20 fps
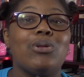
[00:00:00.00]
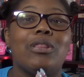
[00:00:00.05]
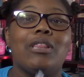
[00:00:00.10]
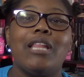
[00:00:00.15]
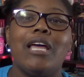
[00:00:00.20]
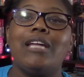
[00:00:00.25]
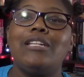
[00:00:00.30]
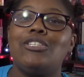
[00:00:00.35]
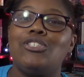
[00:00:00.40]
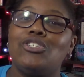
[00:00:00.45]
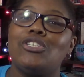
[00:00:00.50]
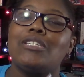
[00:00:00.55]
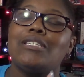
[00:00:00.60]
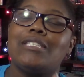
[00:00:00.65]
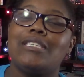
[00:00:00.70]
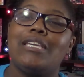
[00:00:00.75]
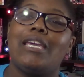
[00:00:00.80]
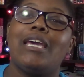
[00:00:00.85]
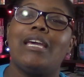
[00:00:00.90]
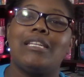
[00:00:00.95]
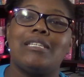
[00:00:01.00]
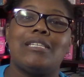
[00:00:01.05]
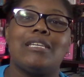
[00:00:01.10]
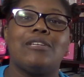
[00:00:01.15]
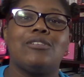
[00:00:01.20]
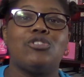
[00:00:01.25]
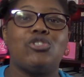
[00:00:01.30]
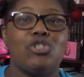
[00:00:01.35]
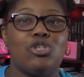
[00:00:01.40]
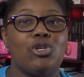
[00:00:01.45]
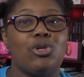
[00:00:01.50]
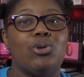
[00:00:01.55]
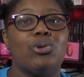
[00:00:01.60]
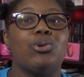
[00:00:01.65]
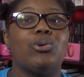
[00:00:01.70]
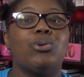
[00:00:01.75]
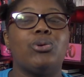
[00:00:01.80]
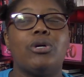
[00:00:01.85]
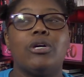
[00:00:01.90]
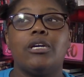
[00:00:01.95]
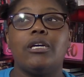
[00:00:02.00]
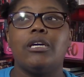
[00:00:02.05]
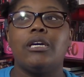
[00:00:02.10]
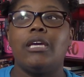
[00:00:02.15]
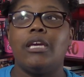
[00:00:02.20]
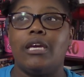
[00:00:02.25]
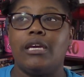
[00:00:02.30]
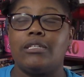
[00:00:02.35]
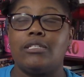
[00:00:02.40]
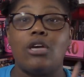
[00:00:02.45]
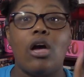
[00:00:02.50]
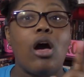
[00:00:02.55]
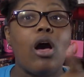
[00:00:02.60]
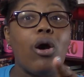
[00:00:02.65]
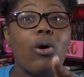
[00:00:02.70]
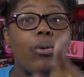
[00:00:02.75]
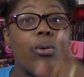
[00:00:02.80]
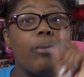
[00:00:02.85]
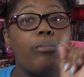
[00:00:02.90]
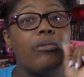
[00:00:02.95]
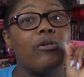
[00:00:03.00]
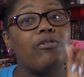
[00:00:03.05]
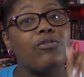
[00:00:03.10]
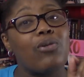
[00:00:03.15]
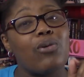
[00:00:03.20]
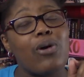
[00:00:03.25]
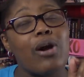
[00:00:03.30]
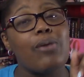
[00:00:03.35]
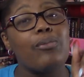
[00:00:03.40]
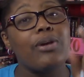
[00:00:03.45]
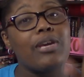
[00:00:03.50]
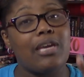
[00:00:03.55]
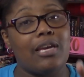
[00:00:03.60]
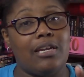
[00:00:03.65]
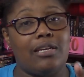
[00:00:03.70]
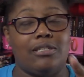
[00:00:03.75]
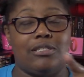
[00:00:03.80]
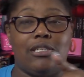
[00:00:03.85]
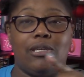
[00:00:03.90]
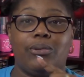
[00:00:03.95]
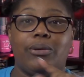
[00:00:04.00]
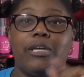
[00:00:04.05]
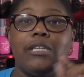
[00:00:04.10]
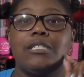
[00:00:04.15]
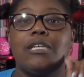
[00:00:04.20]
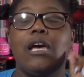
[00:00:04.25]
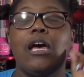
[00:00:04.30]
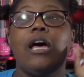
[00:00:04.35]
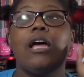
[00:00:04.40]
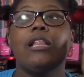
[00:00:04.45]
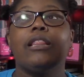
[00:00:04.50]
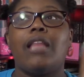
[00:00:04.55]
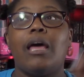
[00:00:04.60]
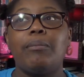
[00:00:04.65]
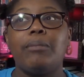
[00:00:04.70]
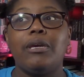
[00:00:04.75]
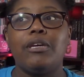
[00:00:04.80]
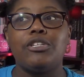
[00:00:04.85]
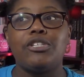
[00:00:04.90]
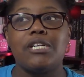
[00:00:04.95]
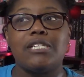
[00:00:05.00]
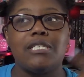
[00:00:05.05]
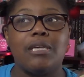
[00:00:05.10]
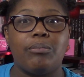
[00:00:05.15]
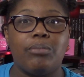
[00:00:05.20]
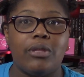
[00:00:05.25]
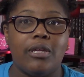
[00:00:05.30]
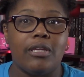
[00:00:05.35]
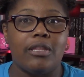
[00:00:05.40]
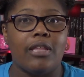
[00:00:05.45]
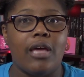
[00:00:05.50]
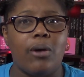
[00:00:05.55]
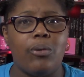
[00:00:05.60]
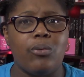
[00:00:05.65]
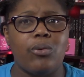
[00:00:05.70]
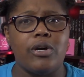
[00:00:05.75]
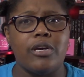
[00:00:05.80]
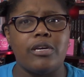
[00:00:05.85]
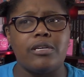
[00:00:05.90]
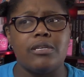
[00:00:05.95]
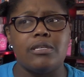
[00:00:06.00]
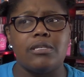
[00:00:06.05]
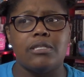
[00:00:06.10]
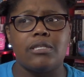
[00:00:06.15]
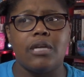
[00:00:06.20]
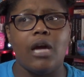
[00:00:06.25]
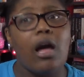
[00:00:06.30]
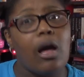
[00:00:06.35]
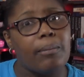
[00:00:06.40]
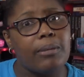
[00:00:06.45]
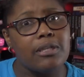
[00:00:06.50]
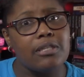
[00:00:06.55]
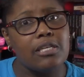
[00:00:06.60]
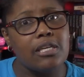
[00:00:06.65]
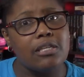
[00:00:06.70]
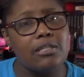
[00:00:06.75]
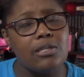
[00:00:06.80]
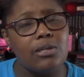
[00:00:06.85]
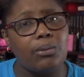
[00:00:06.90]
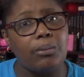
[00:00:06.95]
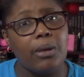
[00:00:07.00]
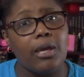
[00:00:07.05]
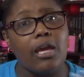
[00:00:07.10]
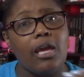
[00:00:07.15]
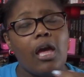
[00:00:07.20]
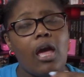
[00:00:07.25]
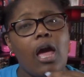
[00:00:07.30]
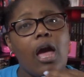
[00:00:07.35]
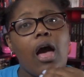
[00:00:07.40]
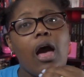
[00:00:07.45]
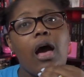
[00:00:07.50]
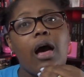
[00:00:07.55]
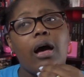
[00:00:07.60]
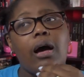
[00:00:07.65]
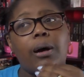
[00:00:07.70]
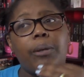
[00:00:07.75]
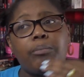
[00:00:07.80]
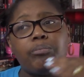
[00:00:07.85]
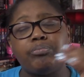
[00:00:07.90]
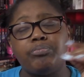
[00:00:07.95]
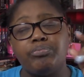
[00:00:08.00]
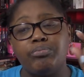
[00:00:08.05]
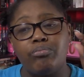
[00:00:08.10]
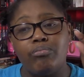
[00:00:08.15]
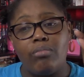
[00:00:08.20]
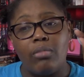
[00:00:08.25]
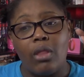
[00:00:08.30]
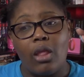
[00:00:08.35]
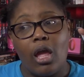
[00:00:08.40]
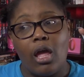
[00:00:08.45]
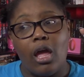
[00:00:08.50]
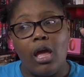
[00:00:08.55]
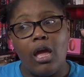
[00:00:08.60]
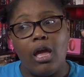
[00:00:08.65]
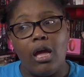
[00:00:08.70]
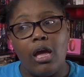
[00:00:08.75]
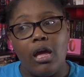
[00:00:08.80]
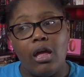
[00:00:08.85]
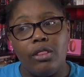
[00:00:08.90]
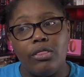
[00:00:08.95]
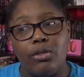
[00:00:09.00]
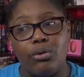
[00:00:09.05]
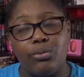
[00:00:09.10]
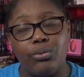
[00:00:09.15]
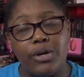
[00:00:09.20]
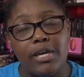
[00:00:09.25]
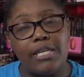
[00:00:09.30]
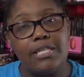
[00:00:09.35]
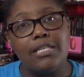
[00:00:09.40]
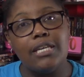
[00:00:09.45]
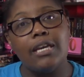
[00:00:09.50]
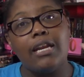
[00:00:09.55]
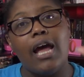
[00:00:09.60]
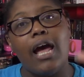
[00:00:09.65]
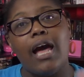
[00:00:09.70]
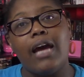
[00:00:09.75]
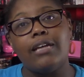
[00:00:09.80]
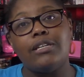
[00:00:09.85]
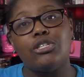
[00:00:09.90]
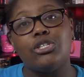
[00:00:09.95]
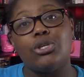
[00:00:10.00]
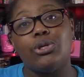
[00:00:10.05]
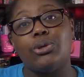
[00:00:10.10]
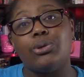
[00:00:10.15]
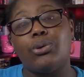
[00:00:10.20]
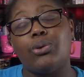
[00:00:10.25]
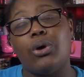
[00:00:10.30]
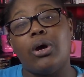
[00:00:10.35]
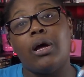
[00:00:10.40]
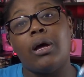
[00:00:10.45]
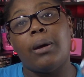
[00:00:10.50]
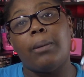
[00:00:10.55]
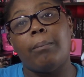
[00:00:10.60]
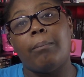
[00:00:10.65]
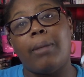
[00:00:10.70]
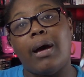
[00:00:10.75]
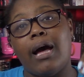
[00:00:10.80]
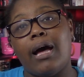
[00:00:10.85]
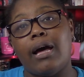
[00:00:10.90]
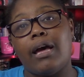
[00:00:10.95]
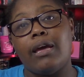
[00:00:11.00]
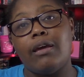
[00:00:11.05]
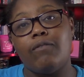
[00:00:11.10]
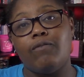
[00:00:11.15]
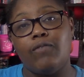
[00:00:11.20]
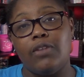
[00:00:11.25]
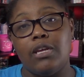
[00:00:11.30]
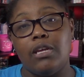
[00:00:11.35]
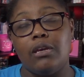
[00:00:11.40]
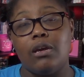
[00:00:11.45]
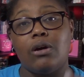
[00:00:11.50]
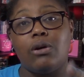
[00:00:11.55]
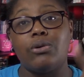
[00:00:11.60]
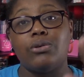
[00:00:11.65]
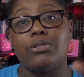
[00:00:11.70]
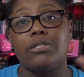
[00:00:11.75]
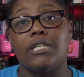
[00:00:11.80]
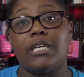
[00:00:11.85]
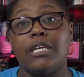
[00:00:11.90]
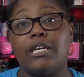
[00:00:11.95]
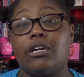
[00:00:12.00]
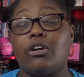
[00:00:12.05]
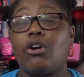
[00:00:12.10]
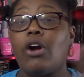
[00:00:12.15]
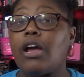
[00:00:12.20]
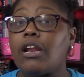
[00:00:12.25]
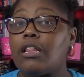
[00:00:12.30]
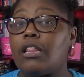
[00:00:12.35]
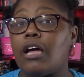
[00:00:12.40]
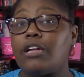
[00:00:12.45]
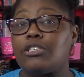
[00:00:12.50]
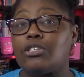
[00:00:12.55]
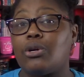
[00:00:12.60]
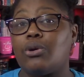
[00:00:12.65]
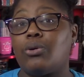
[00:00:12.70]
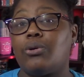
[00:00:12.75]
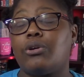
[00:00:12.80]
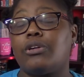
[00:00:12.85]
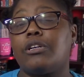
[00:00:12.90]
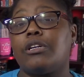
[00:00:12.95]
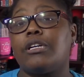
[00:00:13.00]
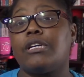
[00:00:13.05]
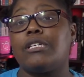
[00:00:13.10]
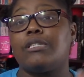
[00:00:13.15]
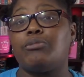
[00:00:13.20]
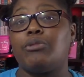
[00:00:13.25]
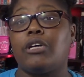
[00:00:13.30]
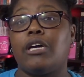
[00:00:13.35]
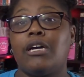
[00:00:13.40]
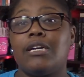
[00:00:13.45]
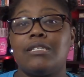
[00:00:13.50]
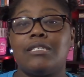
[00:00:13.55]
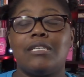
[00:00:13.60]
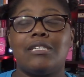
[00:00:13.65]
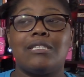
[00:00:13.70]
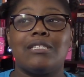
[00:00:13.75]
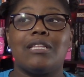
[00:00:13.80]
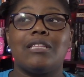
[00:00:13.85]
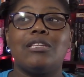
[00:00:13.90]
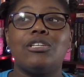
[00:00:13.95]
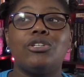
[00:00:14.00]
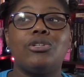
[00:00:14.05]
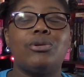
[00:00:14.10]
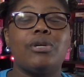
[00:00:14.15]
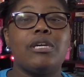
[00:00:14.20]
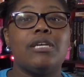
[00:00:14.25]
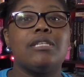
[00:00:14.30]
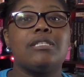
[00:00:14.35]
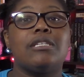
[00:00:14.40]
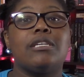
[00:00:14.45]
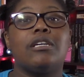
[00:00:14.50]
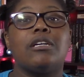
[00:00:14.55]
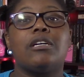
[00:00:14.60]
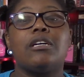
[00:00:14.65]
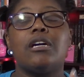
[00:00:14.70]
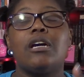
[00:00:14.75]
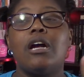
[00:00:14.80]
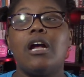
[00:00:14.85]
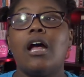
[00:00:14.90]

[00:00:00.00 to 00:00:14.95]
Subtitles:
let's just get to it. Oh, before we get into it, let me address something that was commented to me. The reason I do my videos in chronological order is because it's a little easier